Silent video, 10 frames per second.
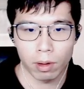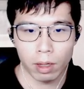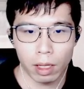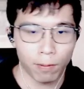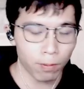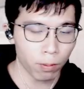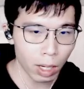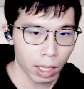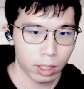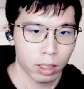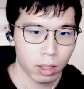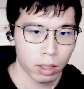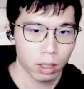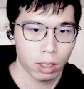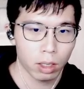if white
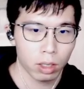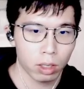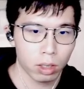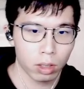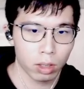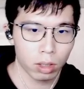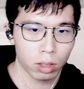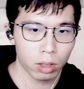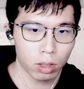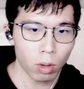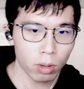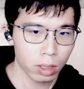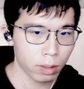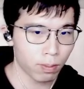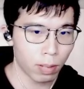
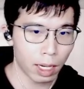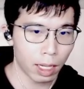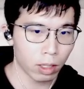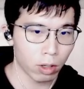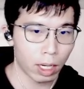don't play the